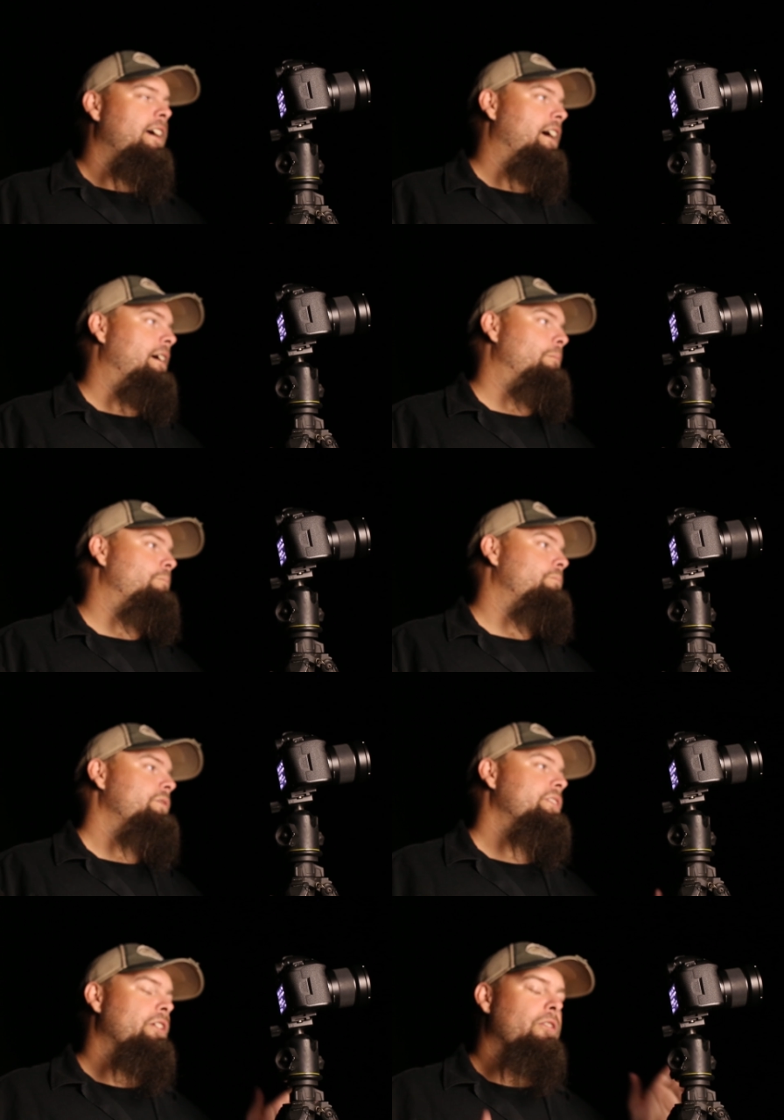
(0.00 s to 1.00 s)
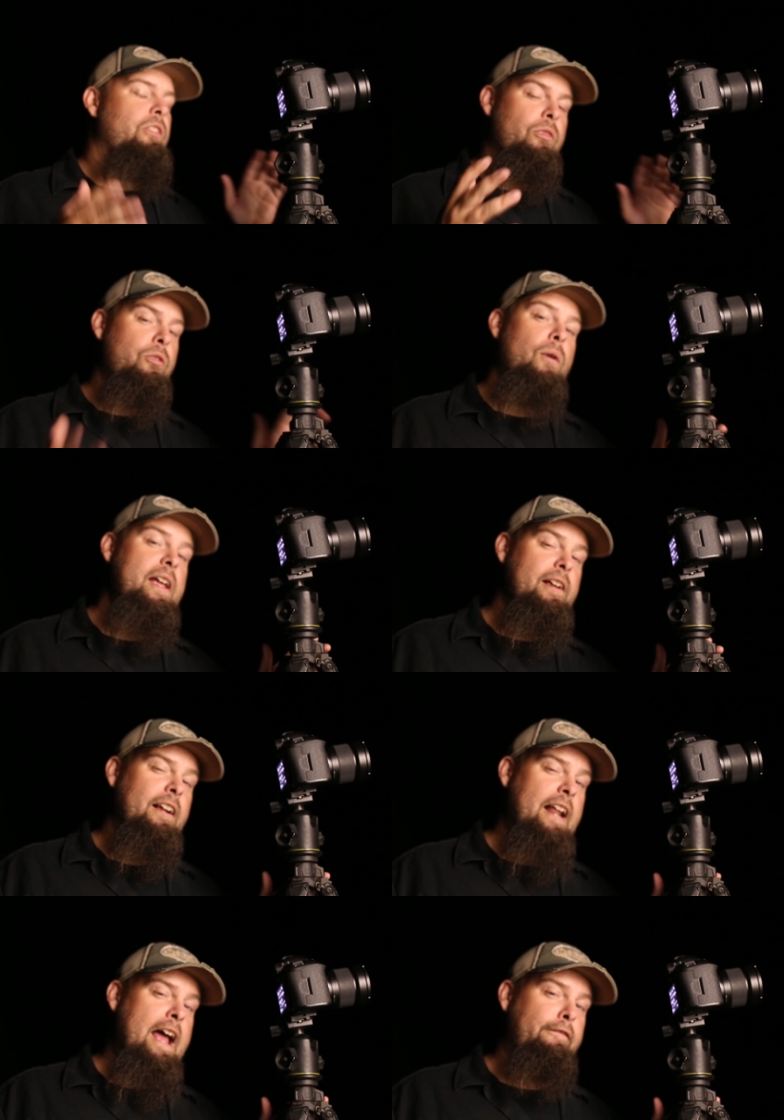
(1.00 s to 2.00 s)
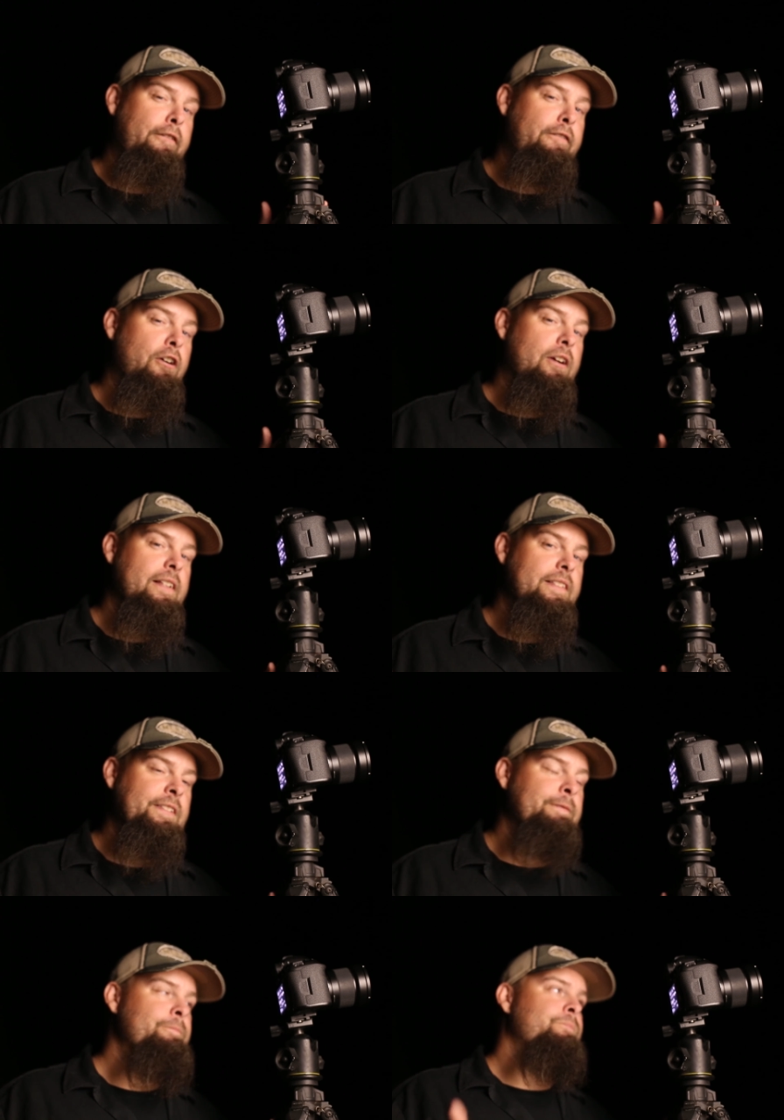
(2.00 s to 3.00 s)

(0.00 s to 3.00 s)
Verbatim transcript: Um, so the, the way you're going to have to focus